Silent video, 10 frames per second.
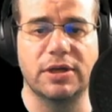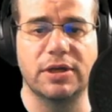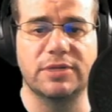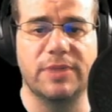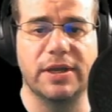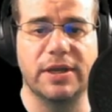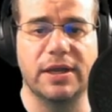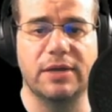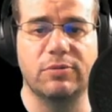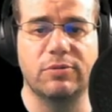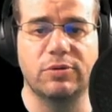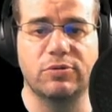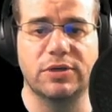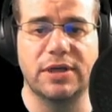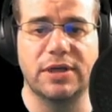explain that with all
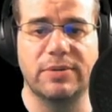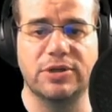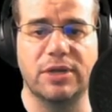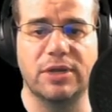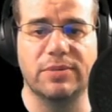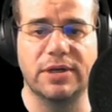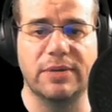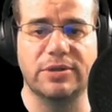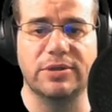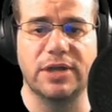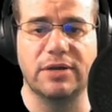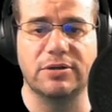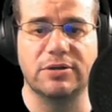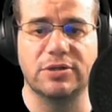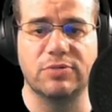the damage up and damage
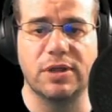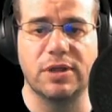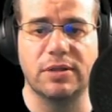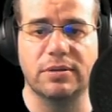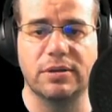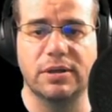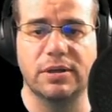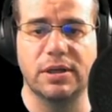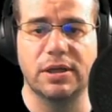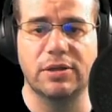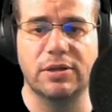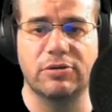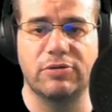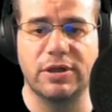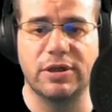downs as well
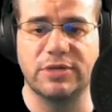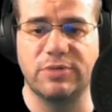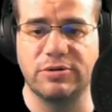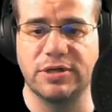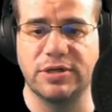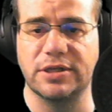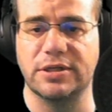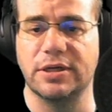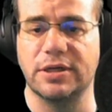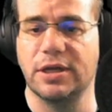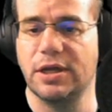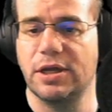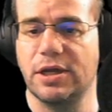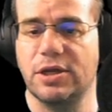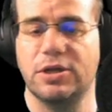throughout this process.
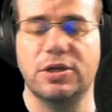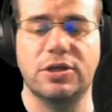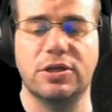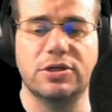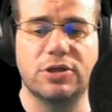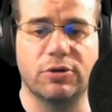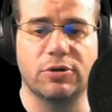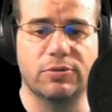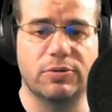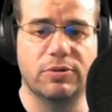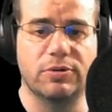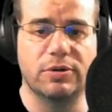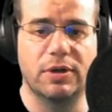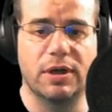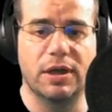So,
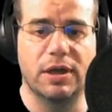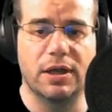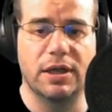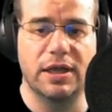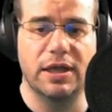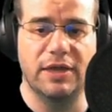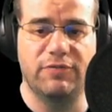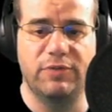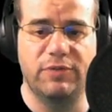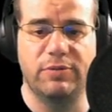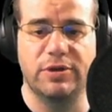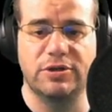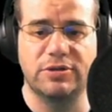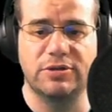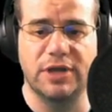if we were
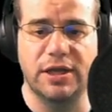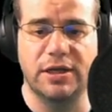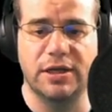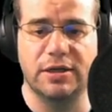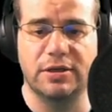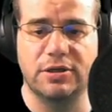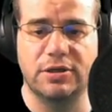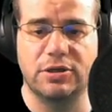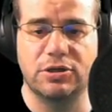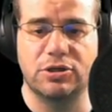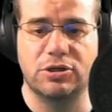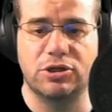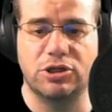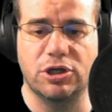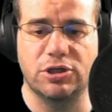to take
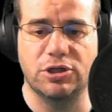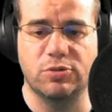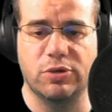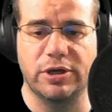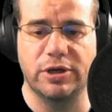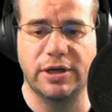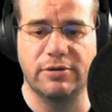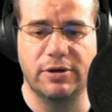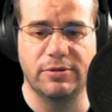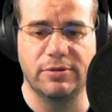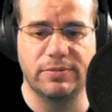just one hero,